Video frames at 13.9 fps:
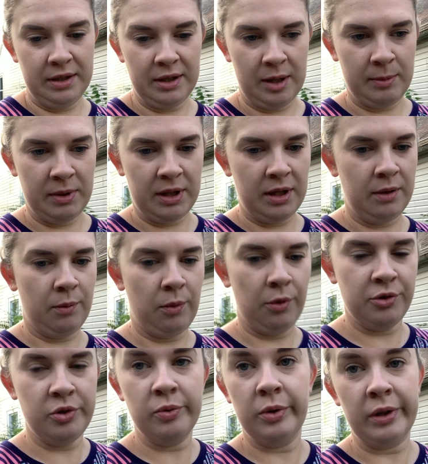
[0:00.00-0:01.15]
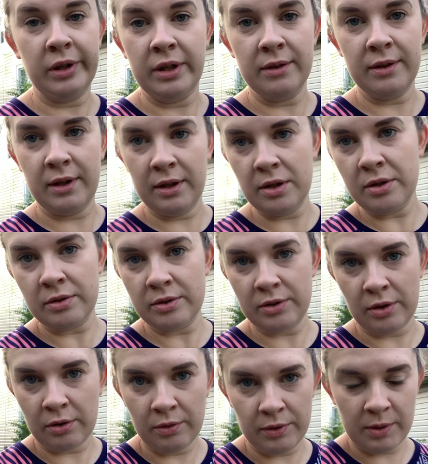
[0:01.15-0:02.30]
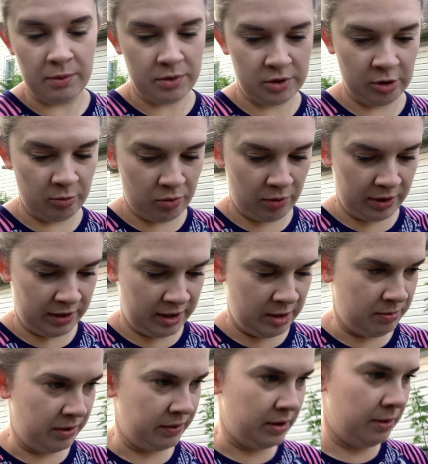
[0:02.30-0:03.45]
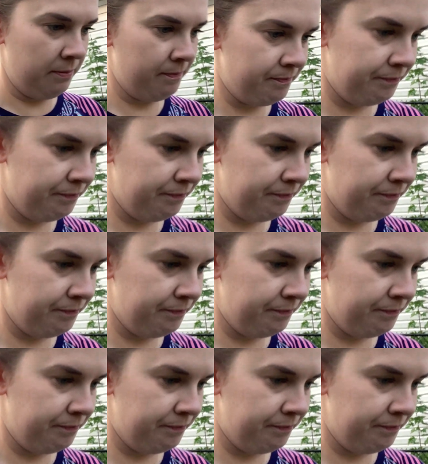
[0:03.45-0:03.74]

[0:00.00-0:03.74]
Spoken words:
I mean, they weren't doing anything, so there was no point keeping them.